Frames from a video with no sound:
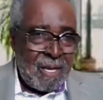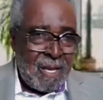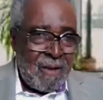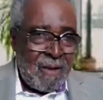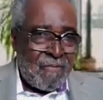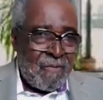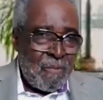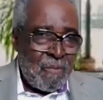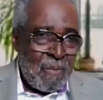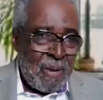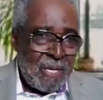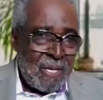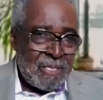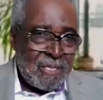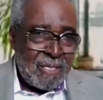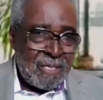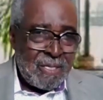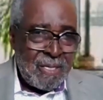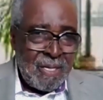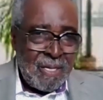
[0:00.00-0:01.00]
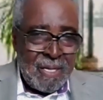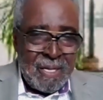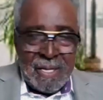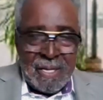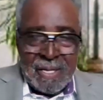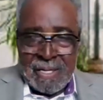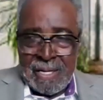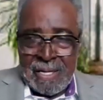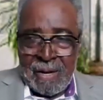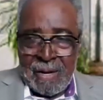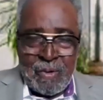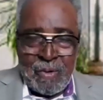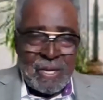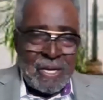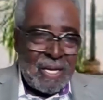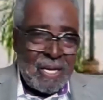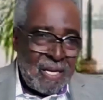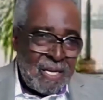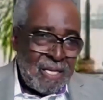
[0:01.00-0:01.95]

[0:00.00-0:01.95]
information that we can